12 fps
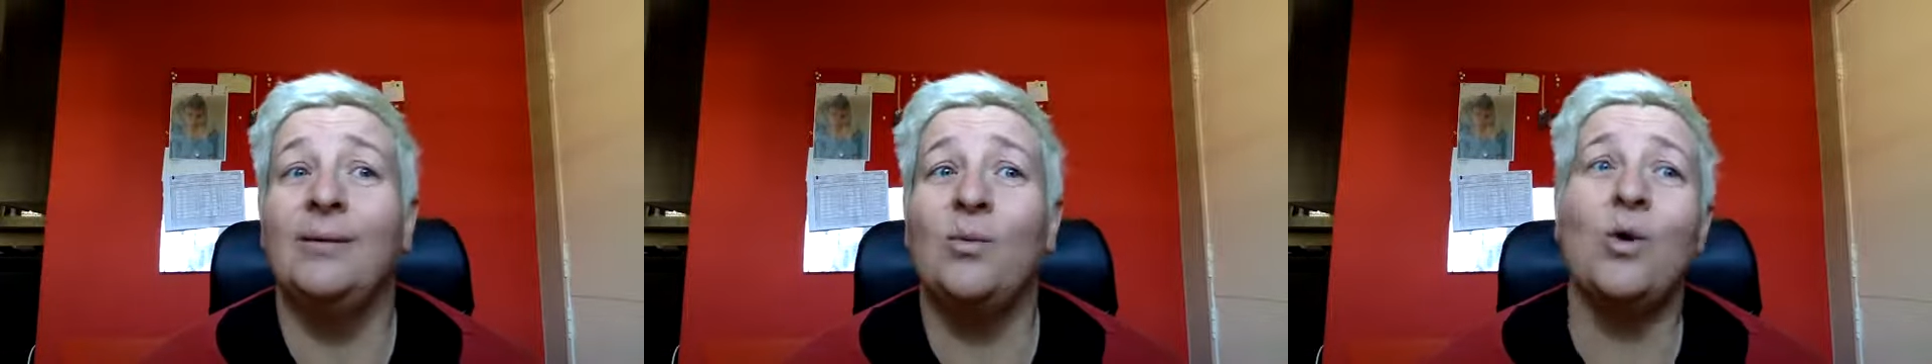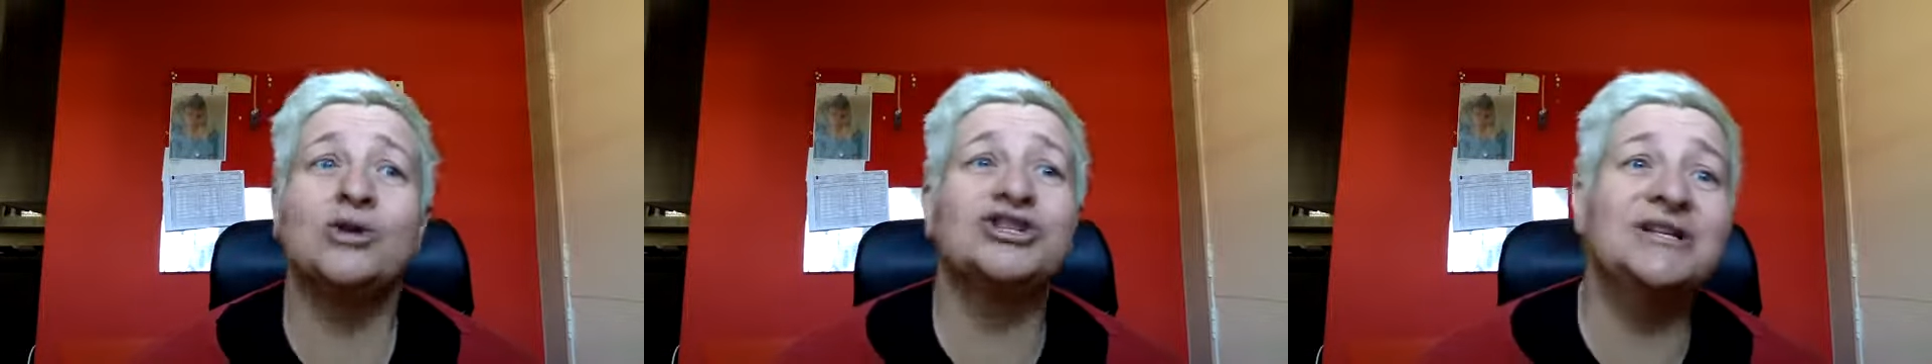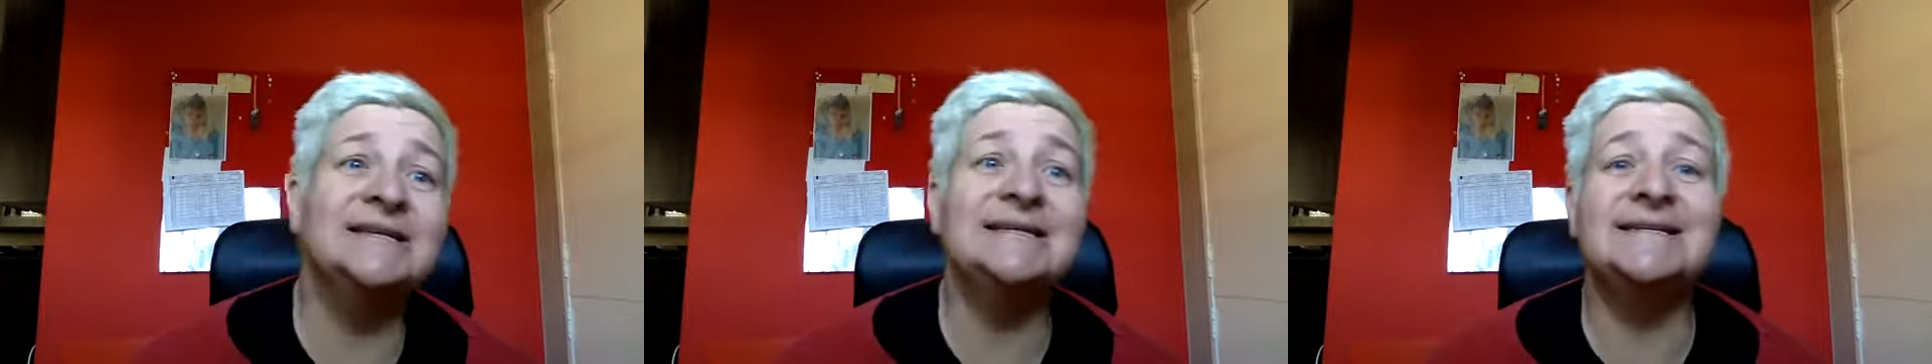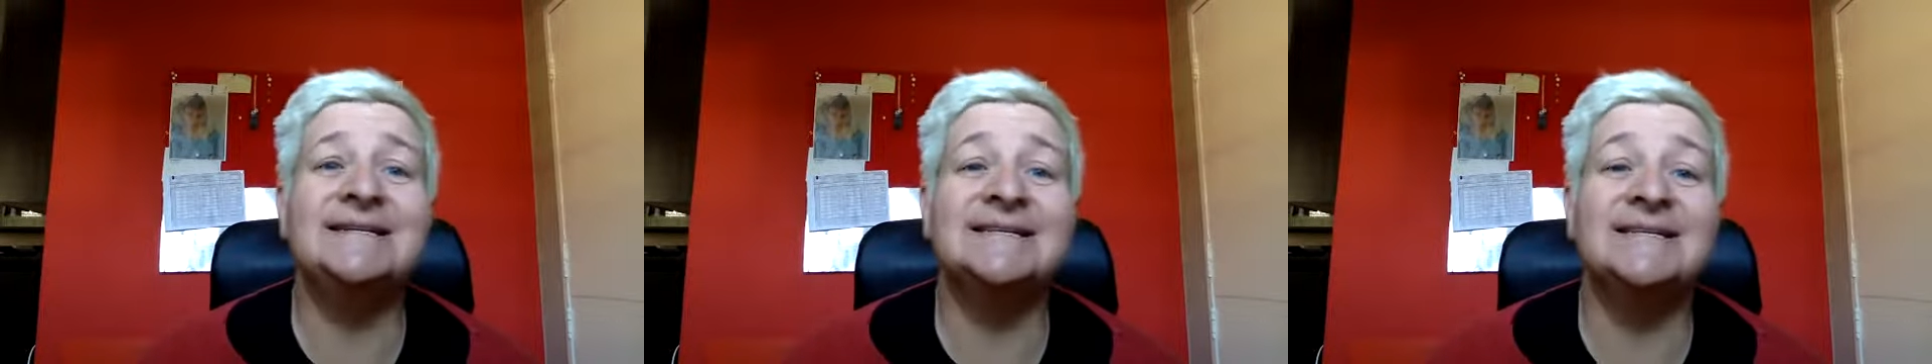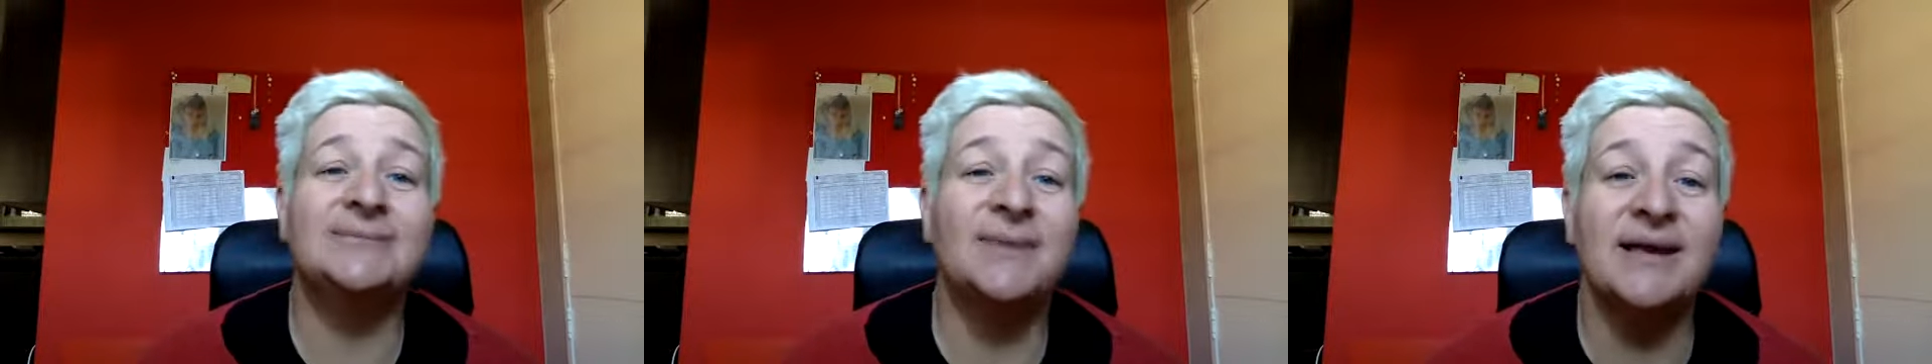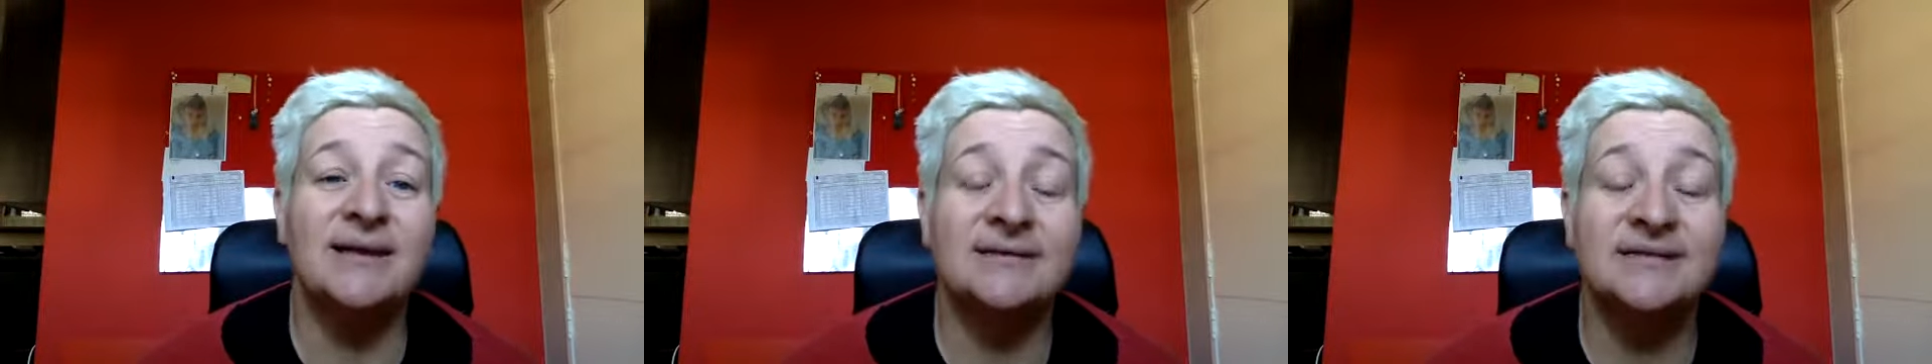washed linen
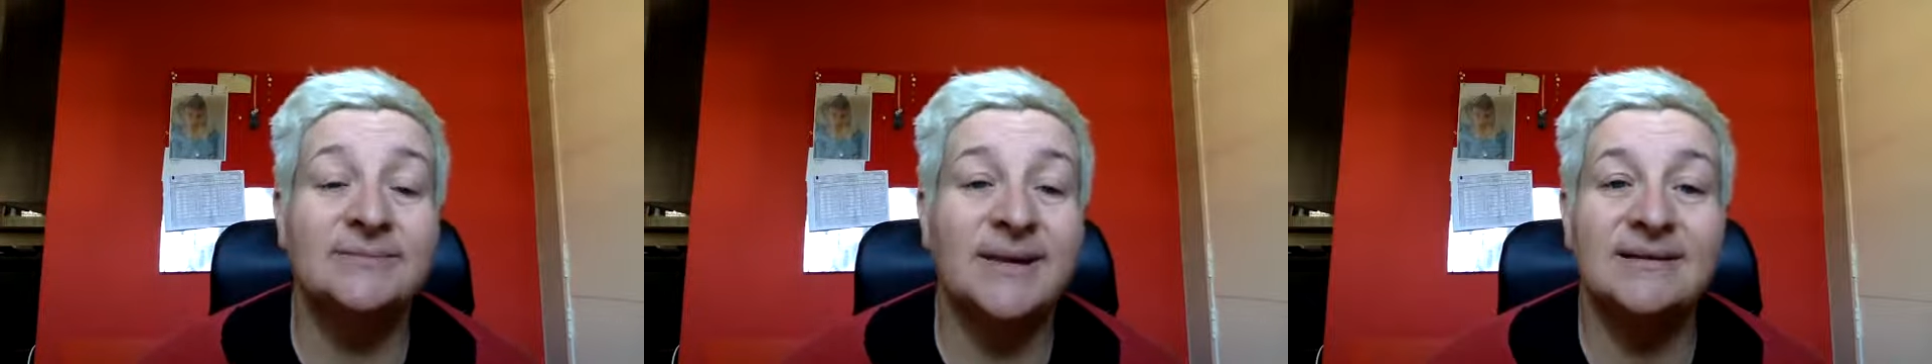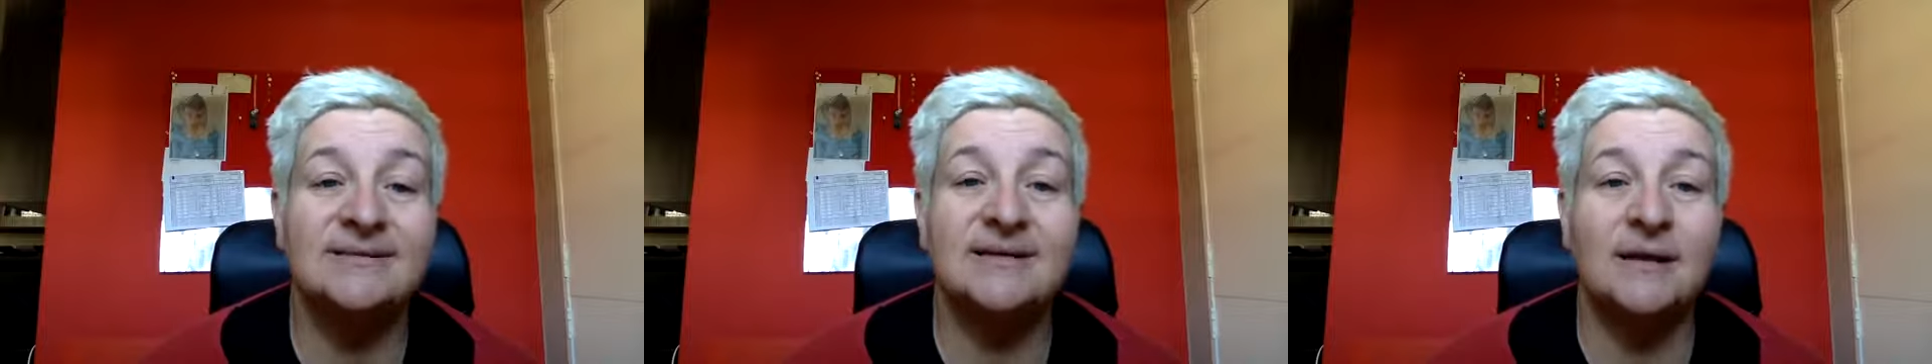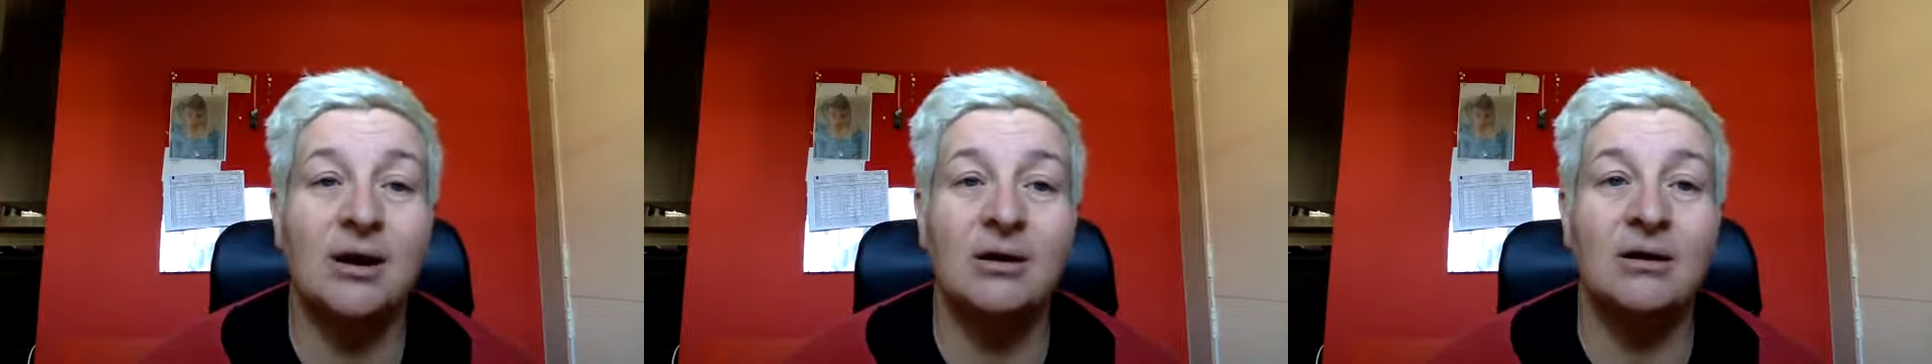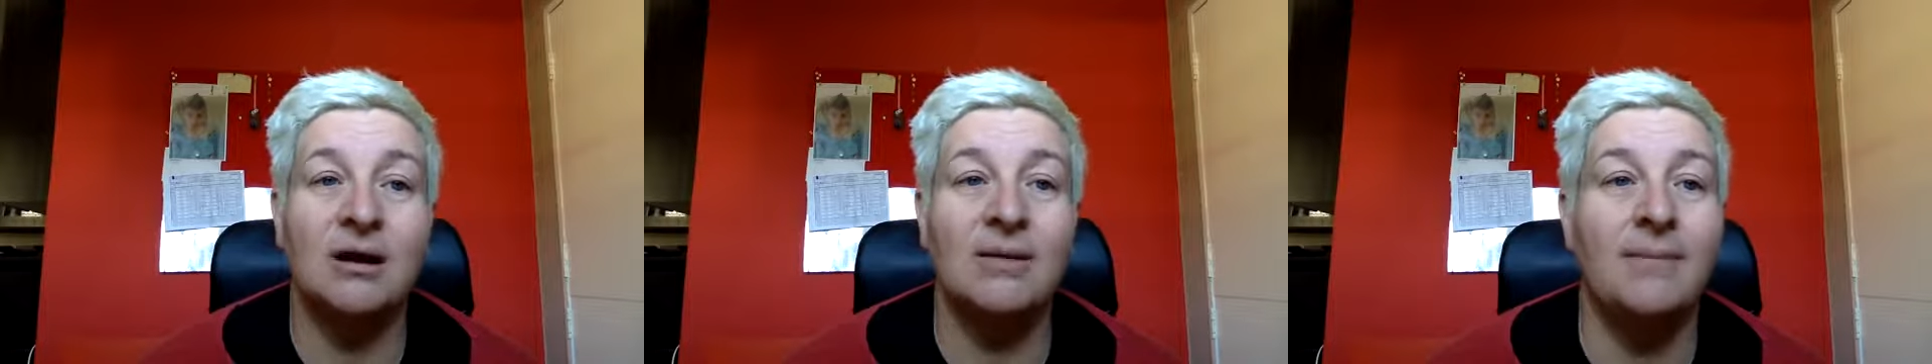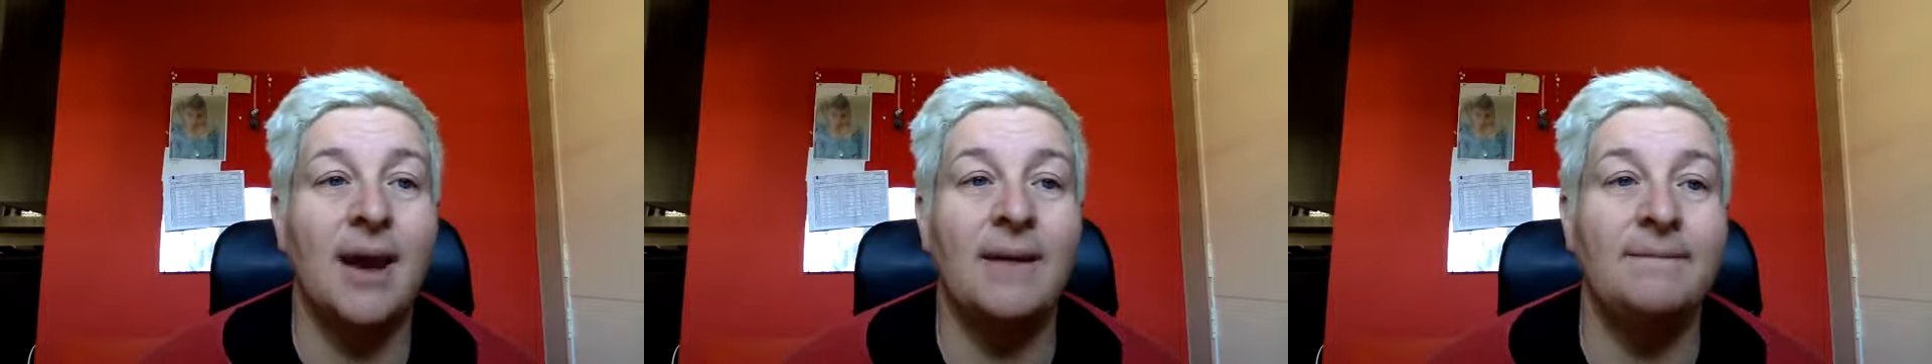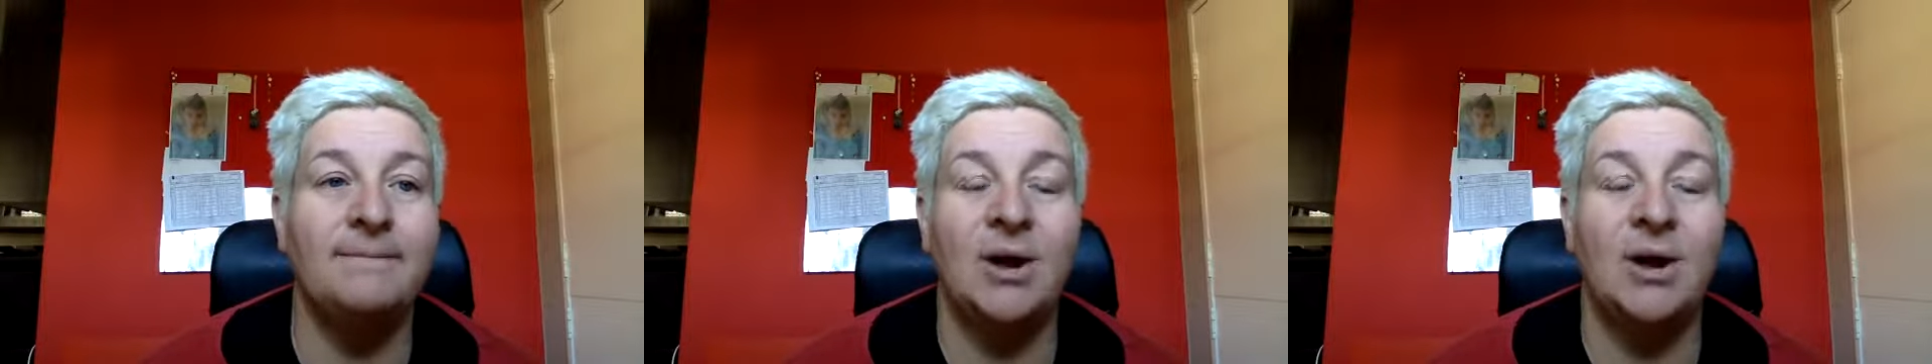smells that are